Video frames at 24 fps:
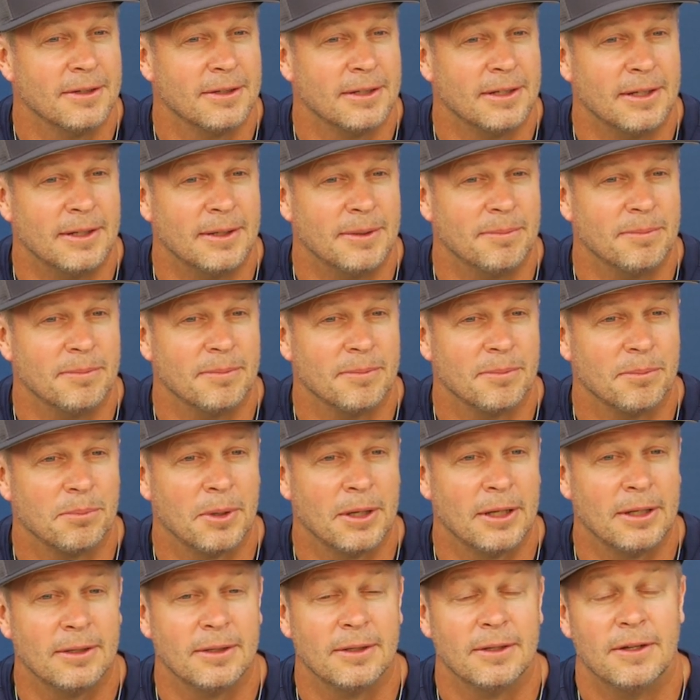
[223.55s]
Um,
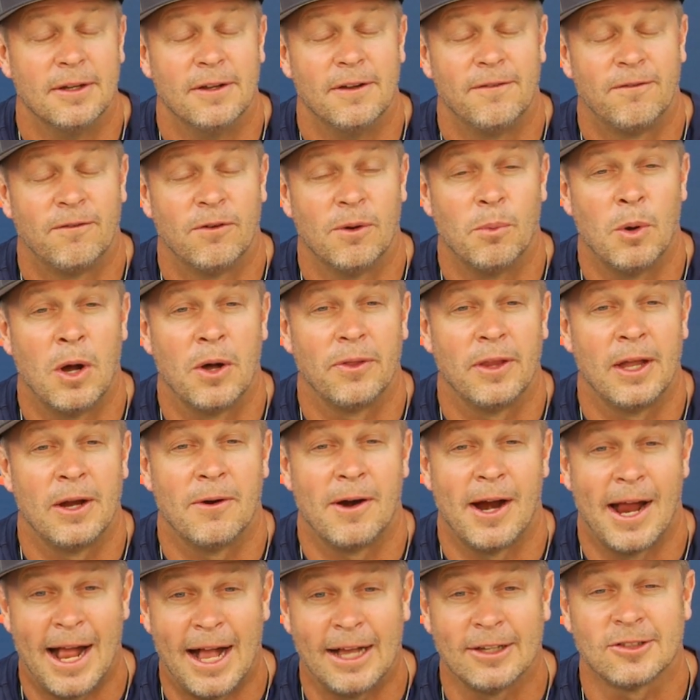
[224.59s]
but from what they
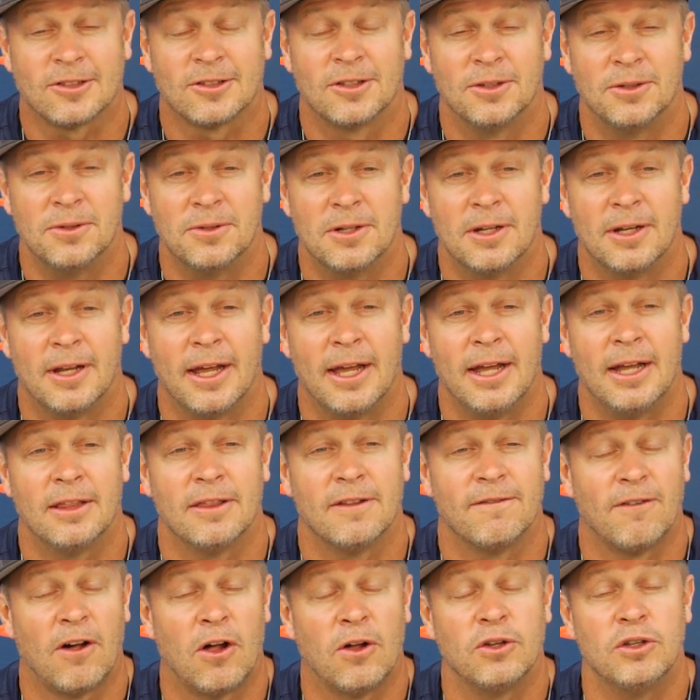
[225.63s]
were asked to do today and
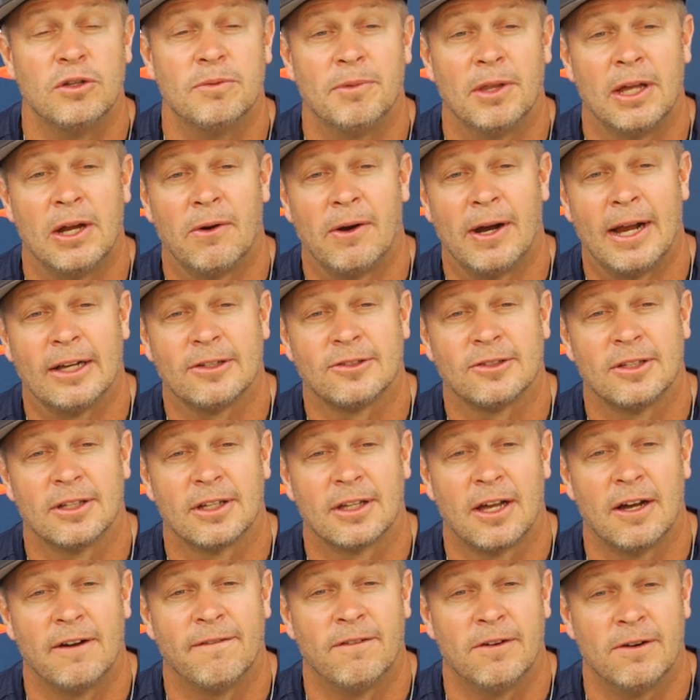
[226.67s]
the volume they were asked to
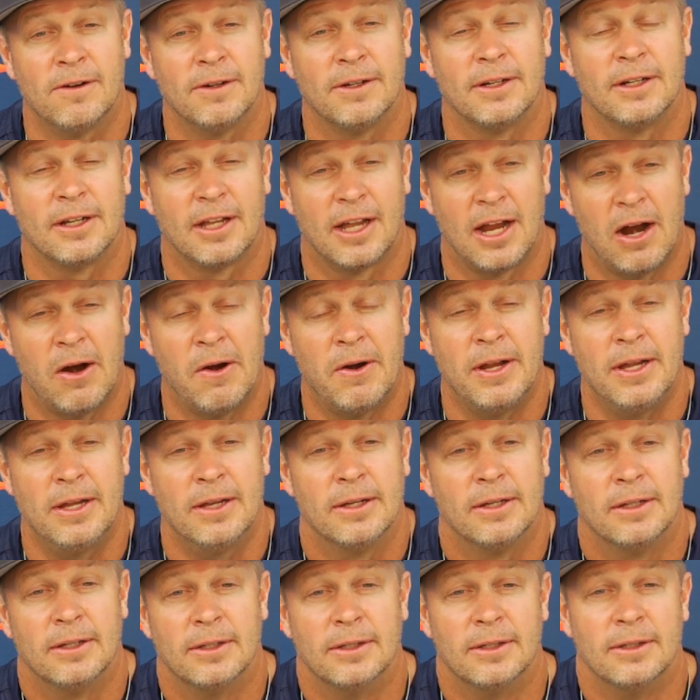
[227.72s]
cover and carry,
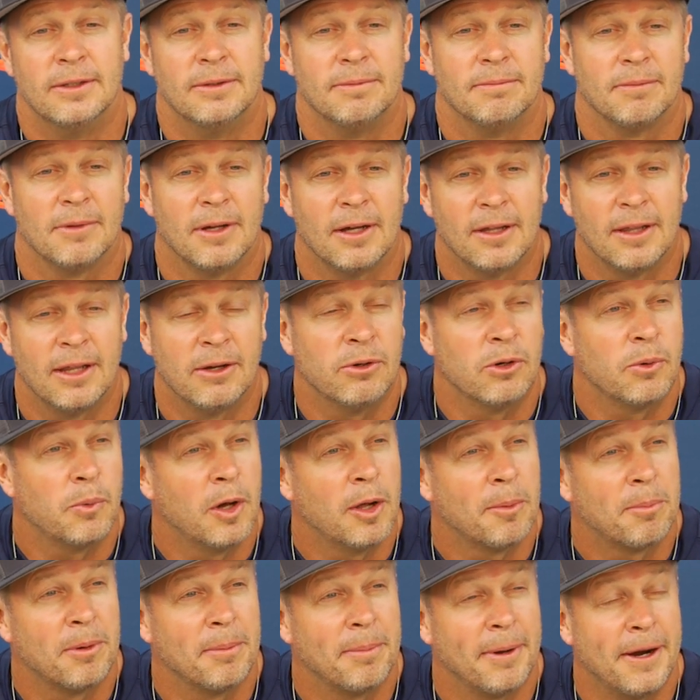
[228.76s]
uh, they were
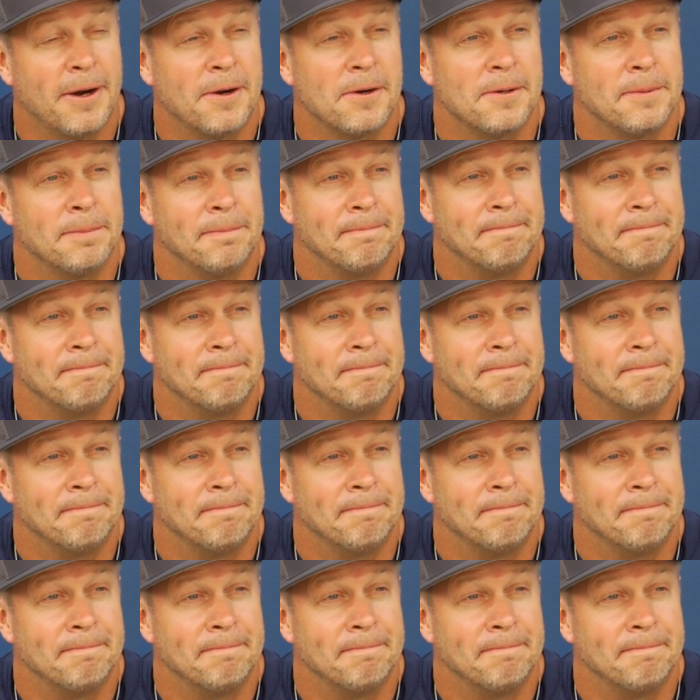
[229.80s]
well prepared.